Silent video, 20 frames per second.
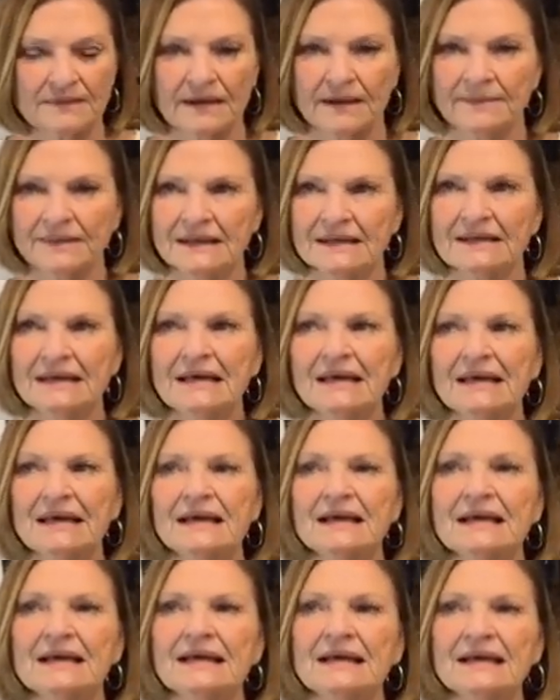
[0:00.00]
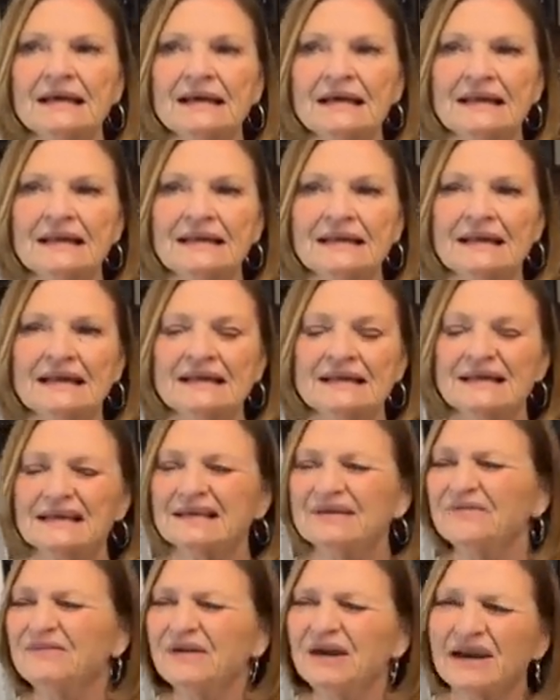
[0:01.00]
I mean, and
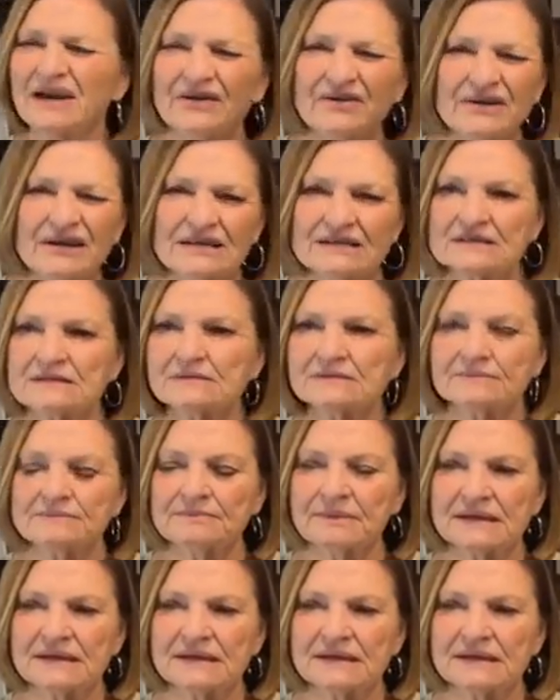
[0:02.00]
it varies